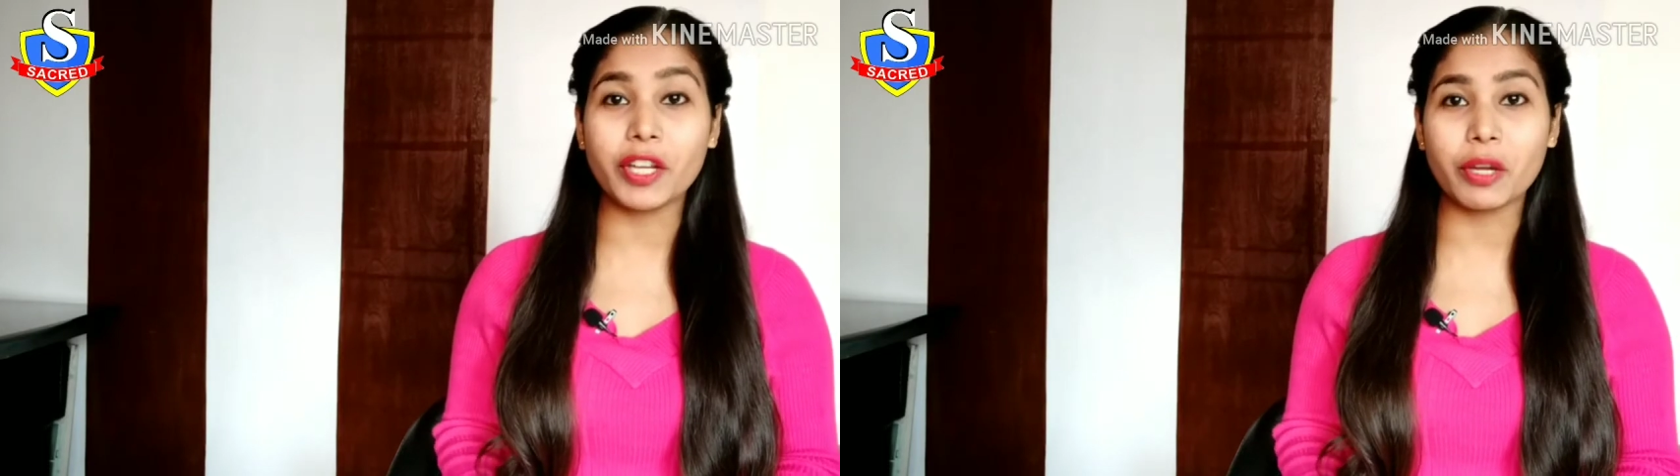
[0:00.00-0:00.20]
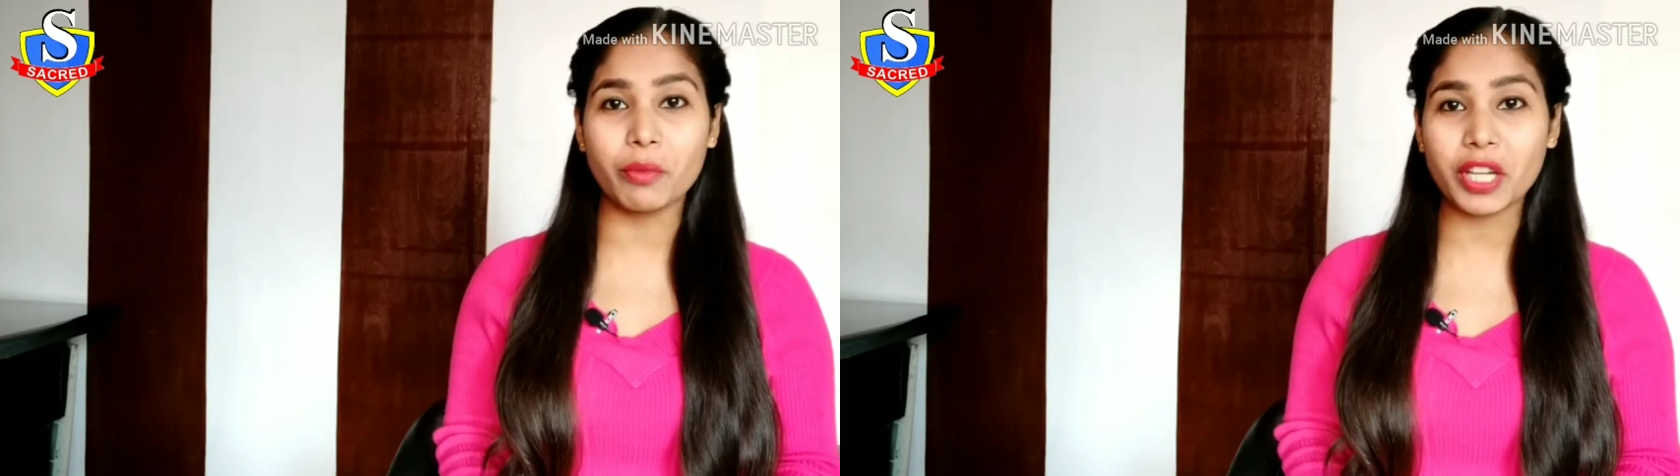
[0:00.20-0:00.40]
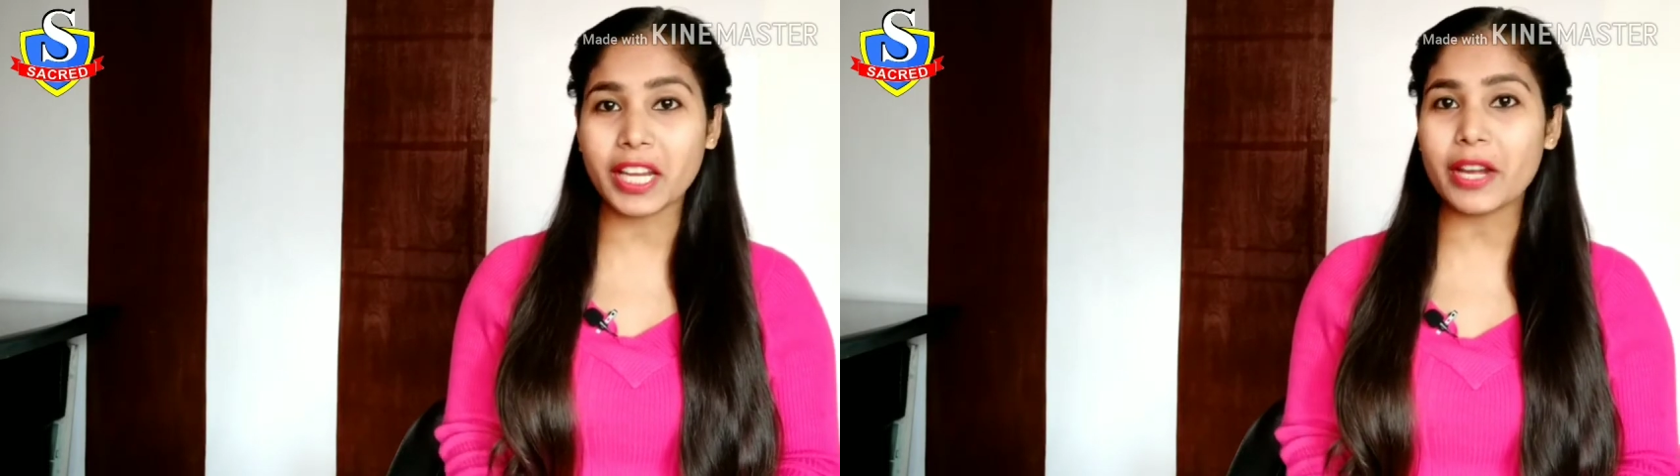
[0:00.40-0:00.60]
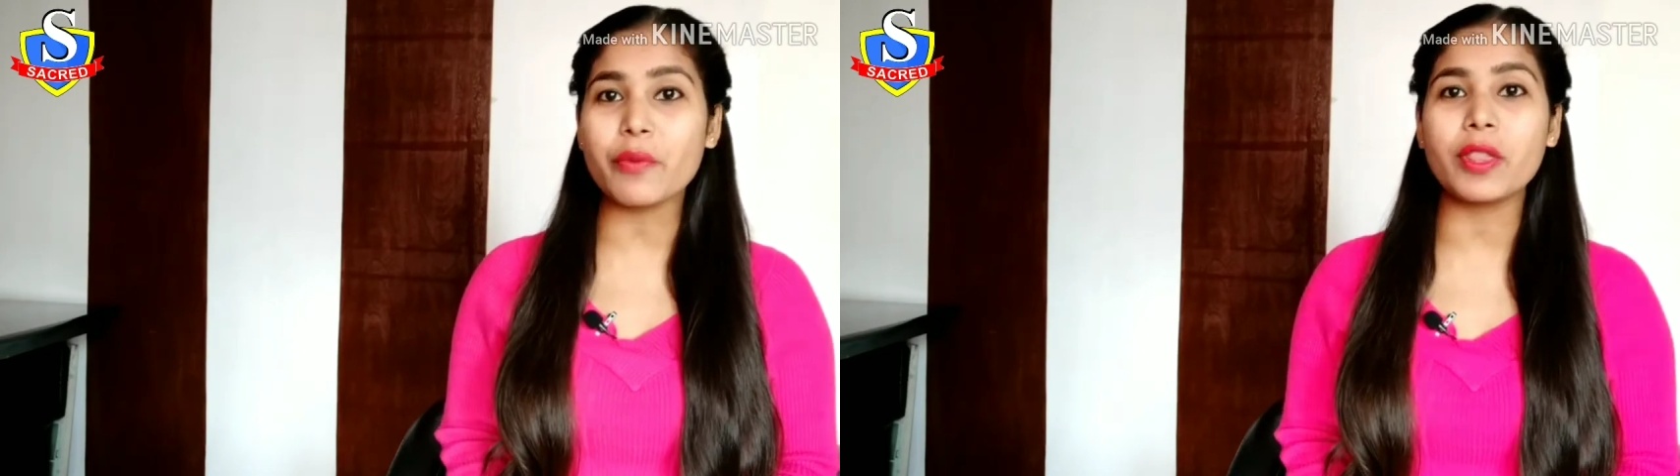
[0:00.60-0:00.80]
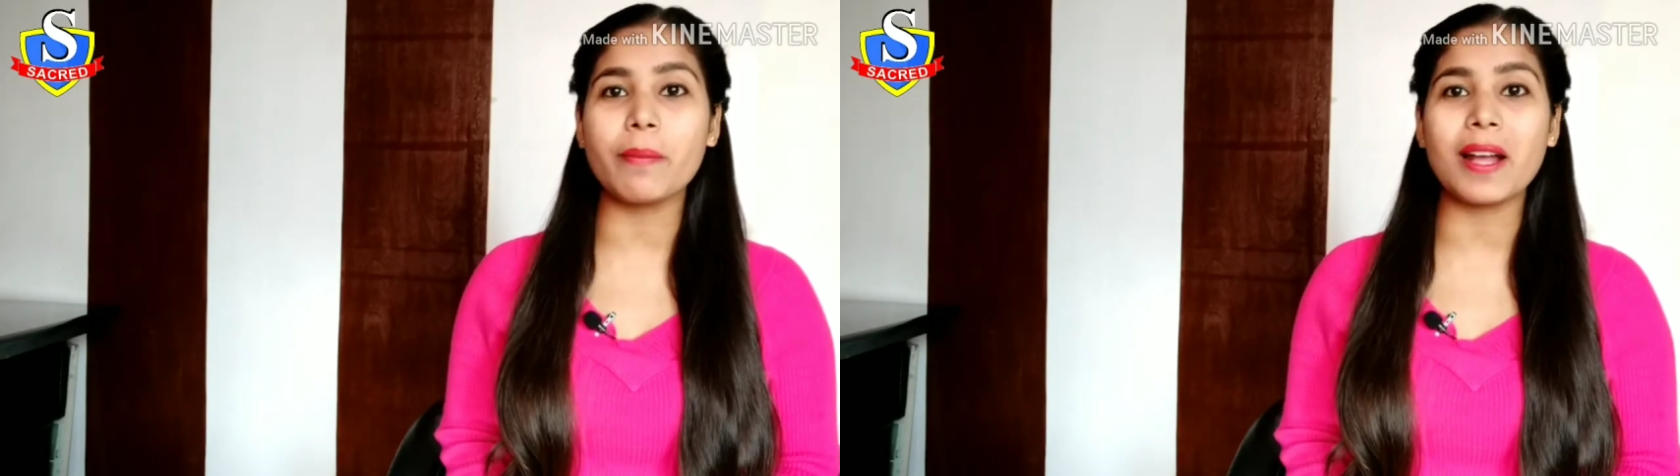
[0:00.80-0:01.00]
communicate
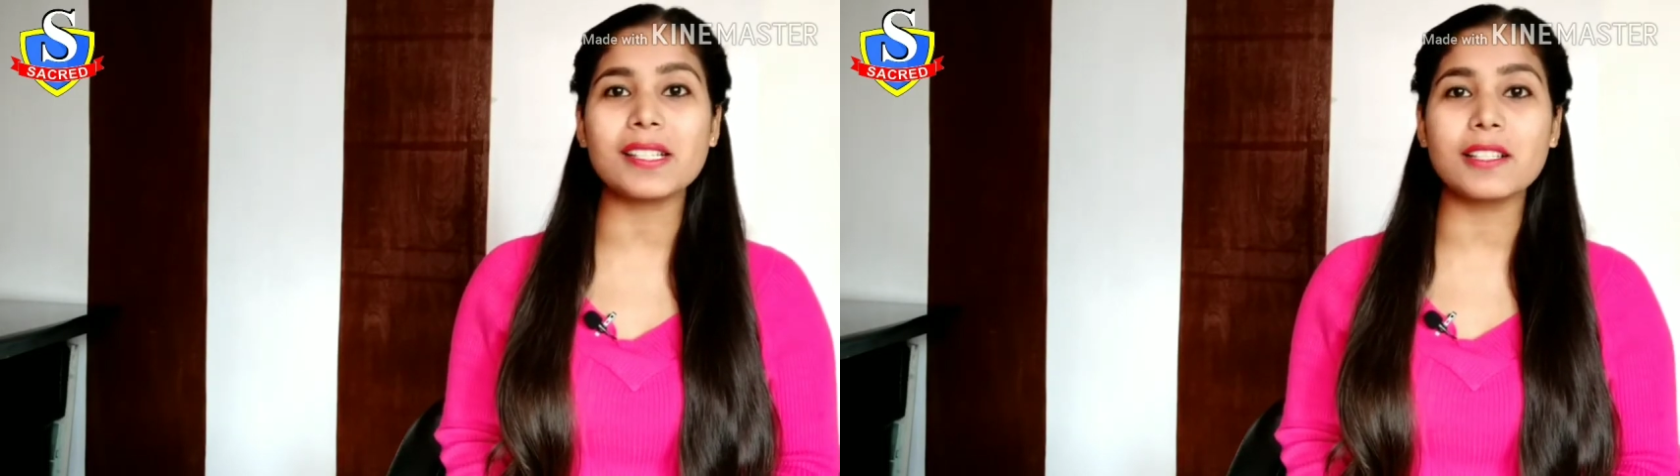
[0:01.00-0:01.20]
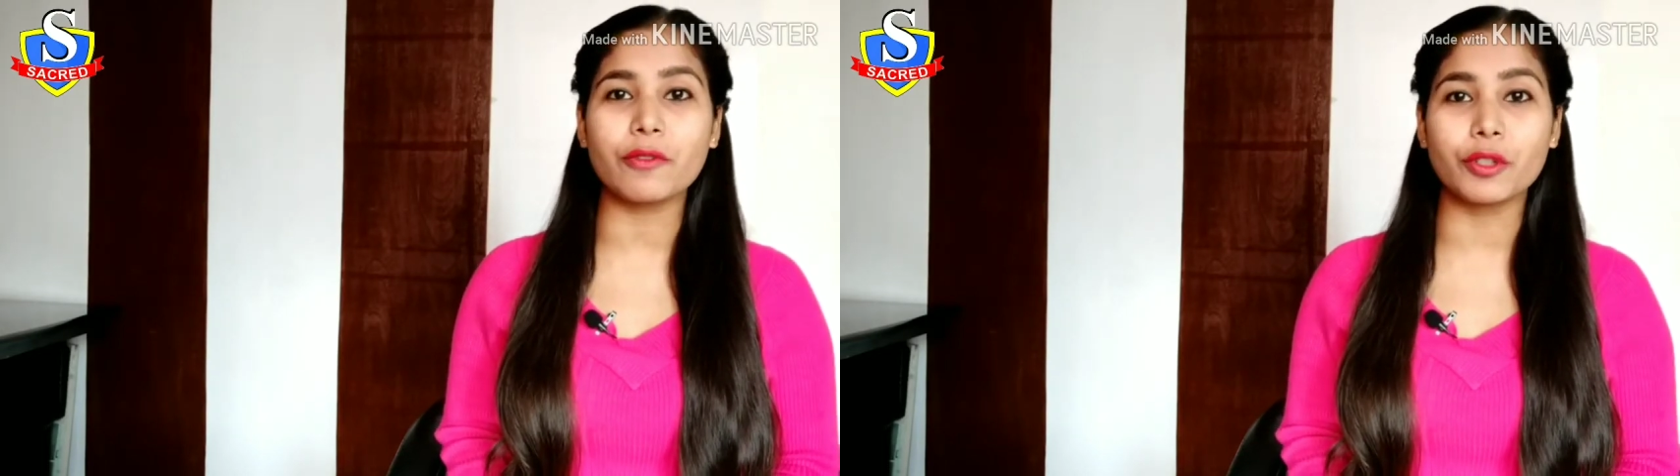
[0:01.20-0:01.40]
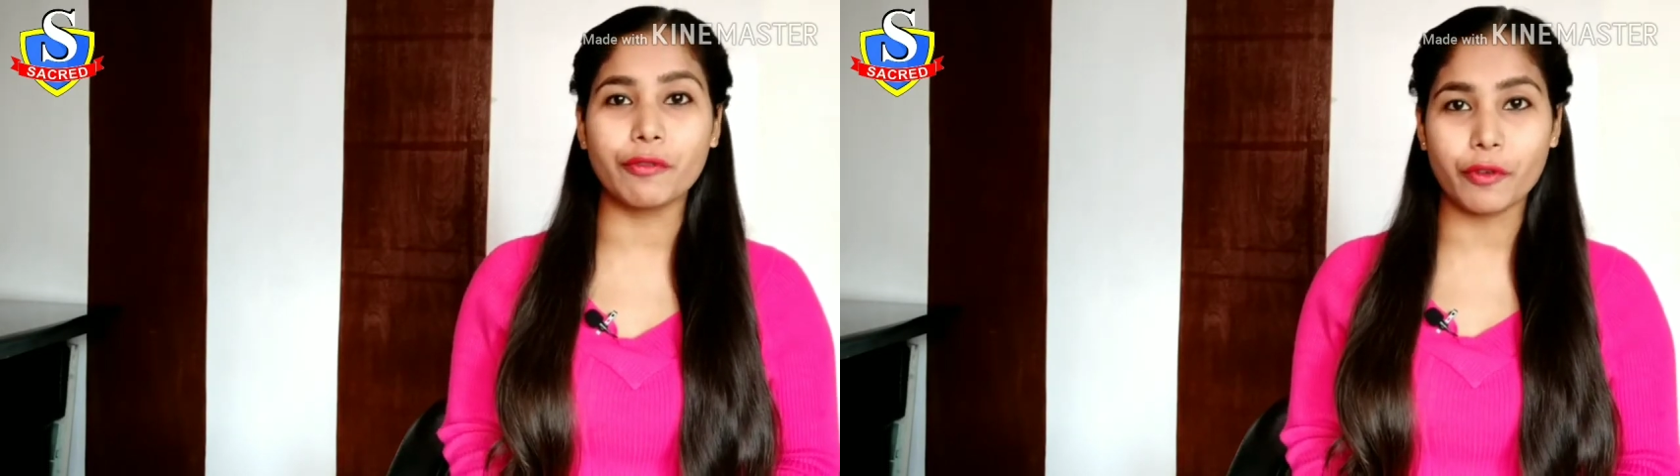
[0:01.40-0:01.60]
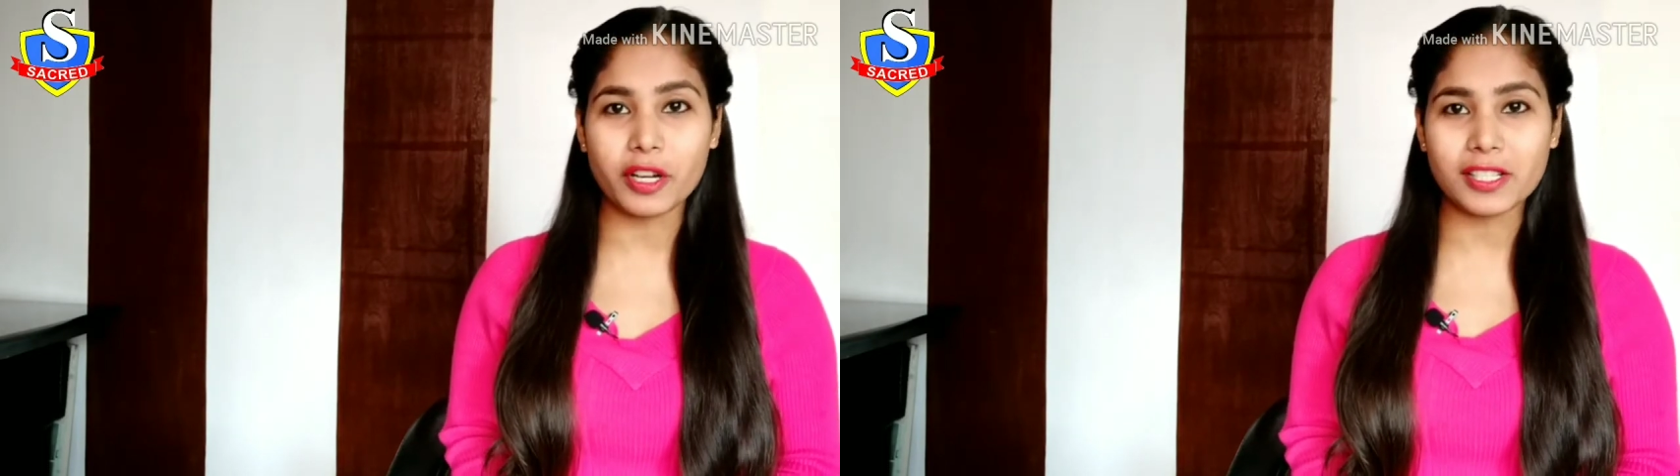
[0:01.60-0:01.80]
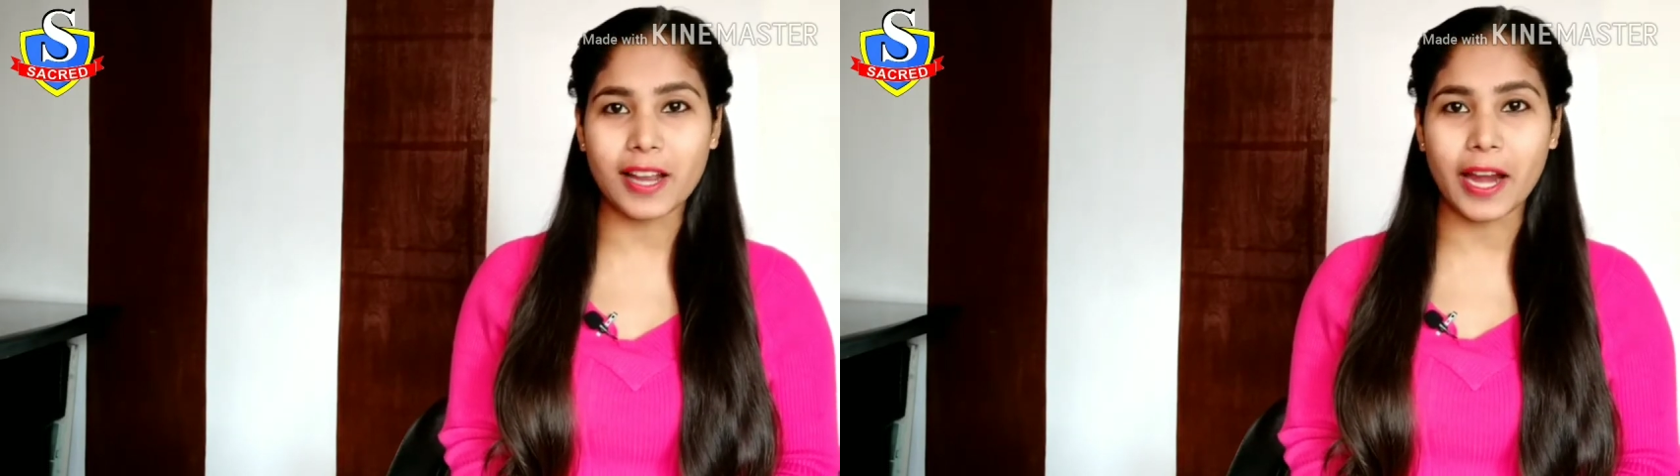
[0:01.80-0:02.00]
with the masses for the
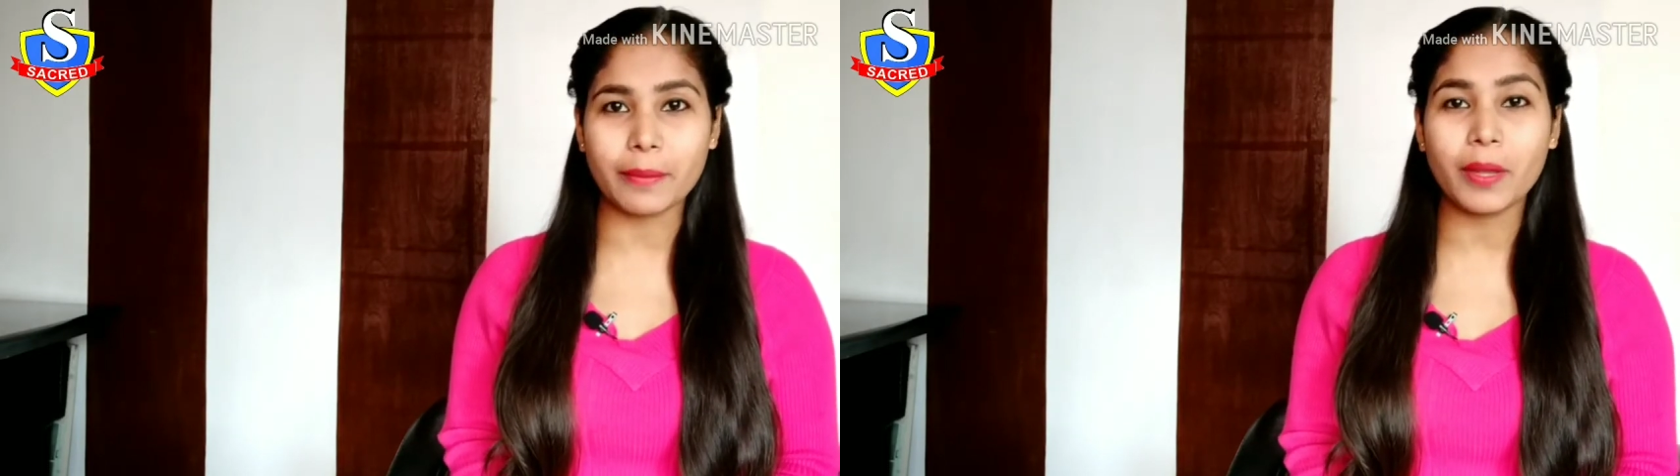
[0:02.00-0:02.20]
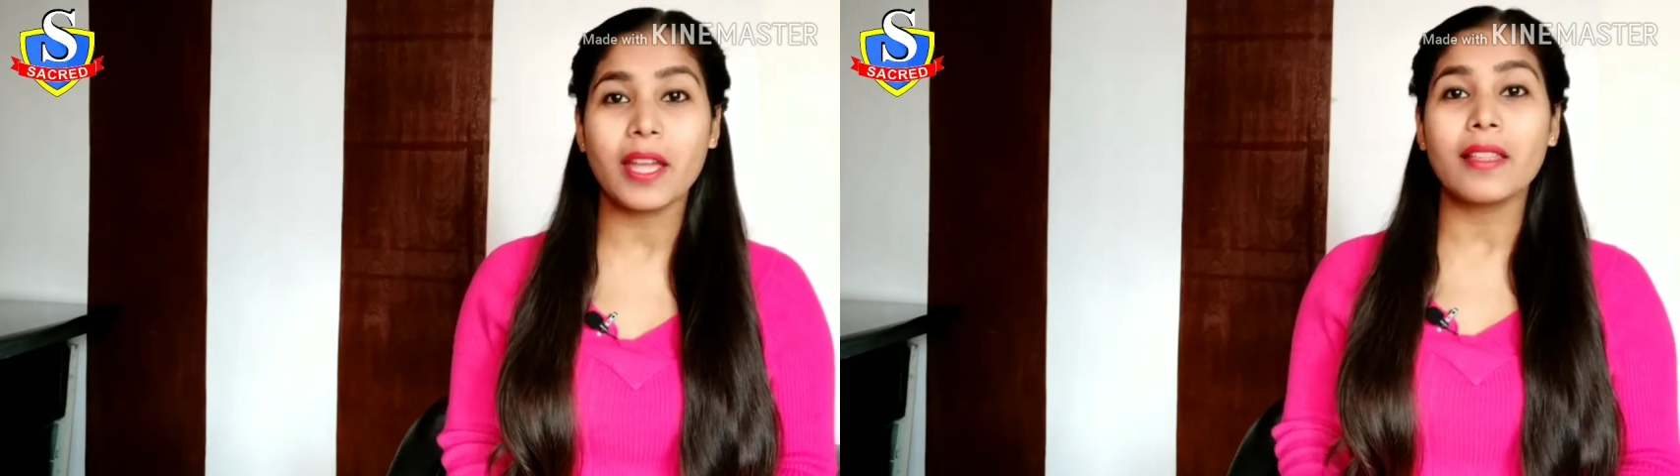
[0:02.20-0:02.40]
first time,